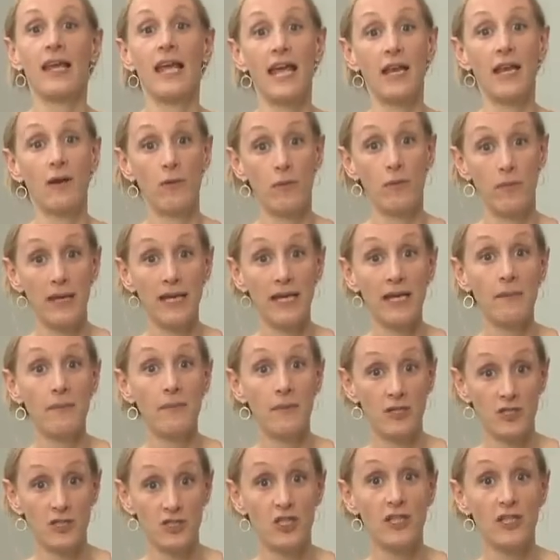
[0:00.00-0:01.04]
and it will make it
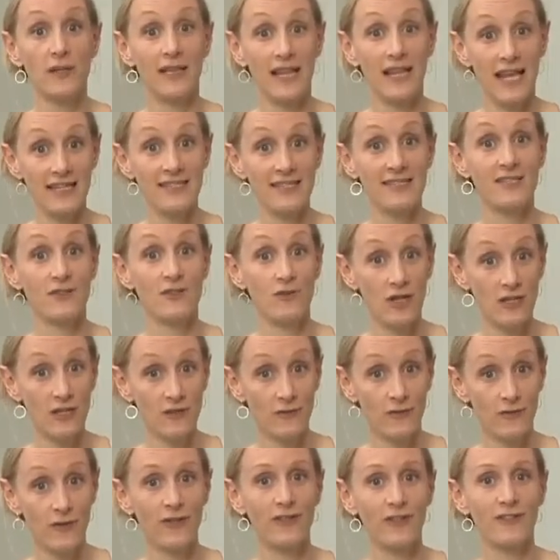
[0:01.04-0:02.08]
much less
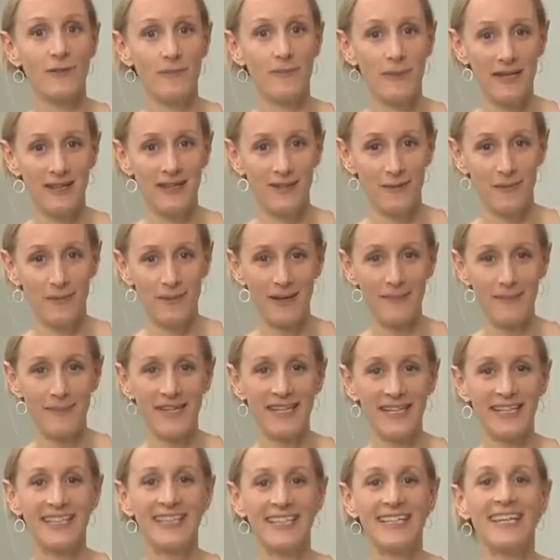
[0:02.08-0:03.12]
stressful to bathe your
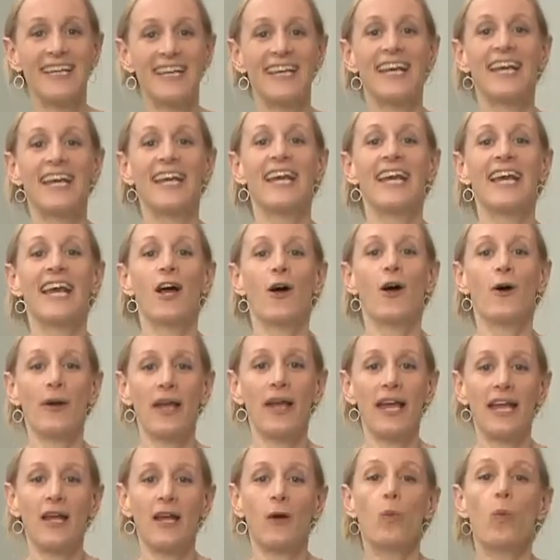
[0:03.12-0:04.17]
baby.
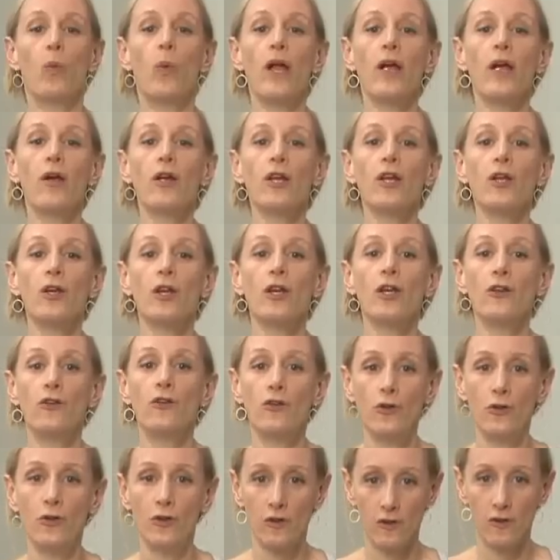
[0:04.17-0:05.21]
Okay, where are you going to
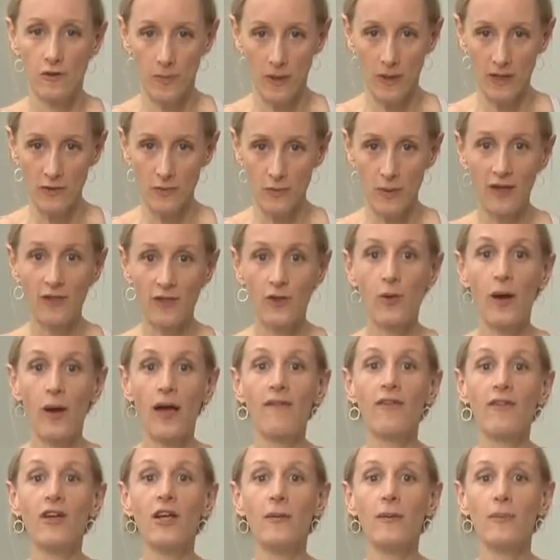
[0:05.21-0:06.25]
do your sponge bath? You
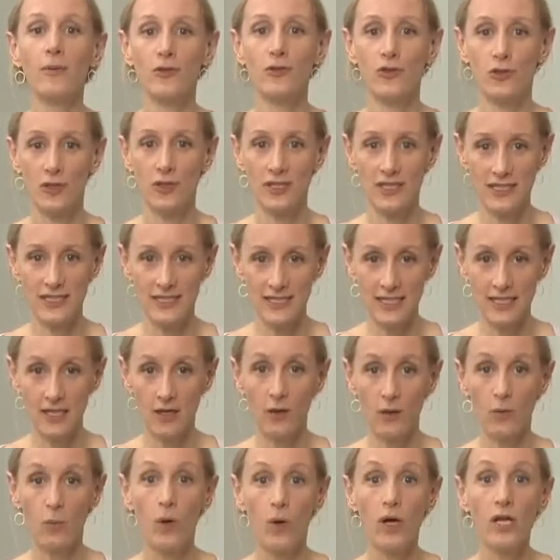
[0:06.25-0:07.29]
have a couple choices
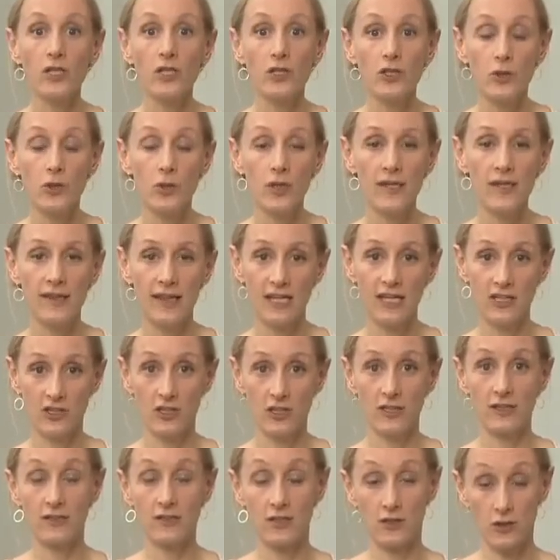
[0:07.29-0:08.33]
here. One choice
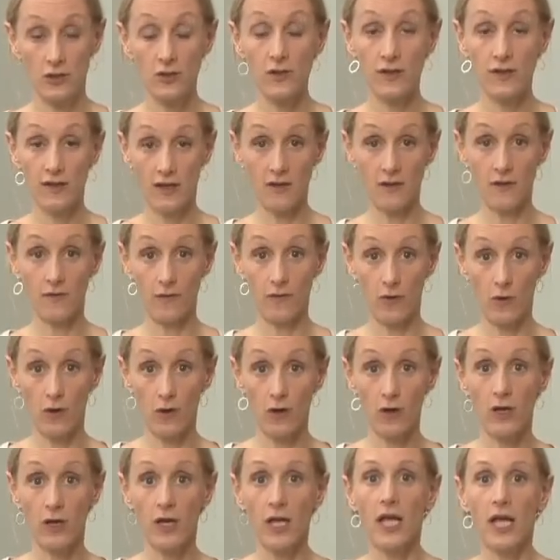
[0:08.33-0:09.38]
actually is to do this on the
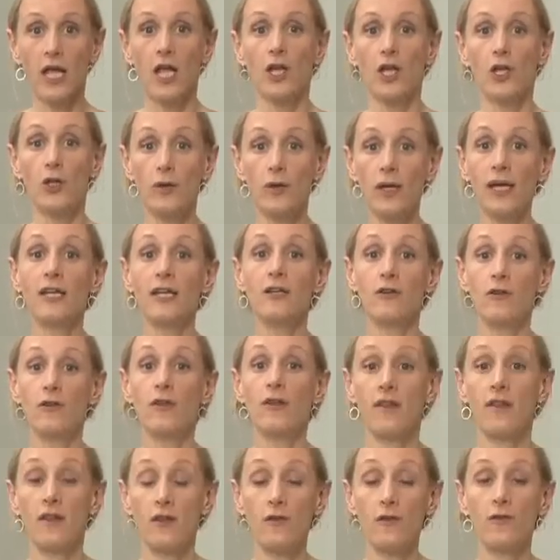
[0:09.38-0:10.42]
floor. You can do
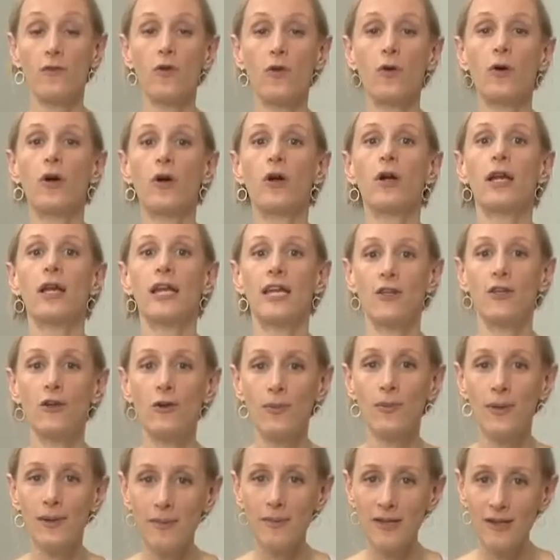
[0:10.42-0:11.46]
this on the floor in
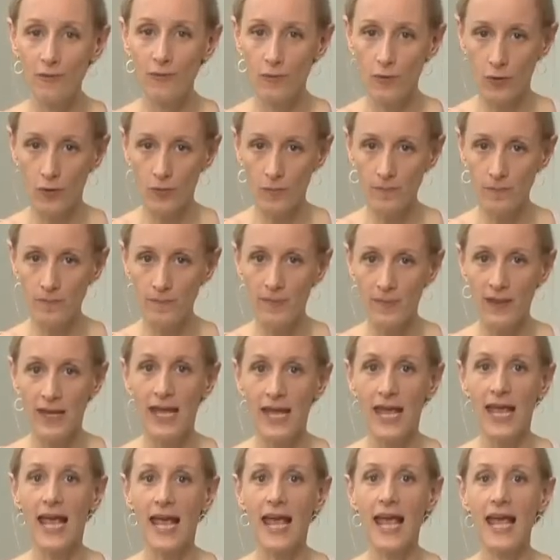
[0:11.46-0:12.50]
your baby's room,
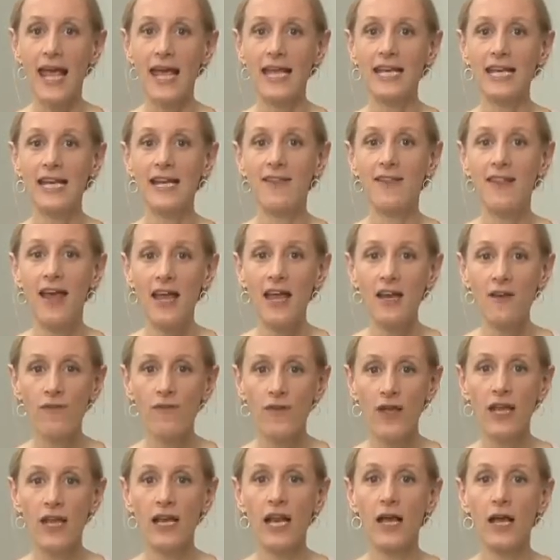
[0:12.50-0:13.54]
and in that
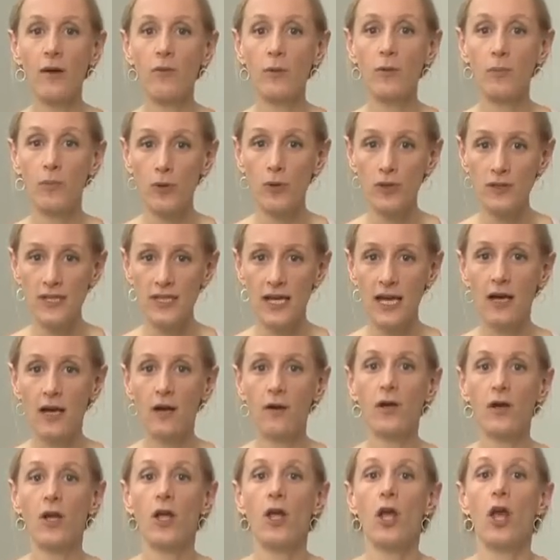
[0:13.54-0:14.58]
event, I would put
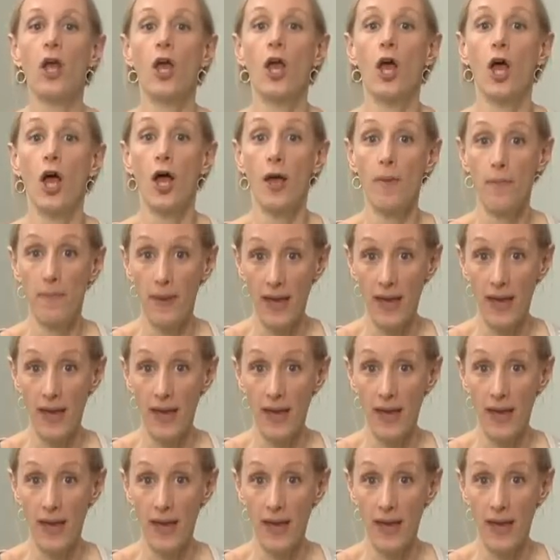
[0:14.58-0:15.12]
down a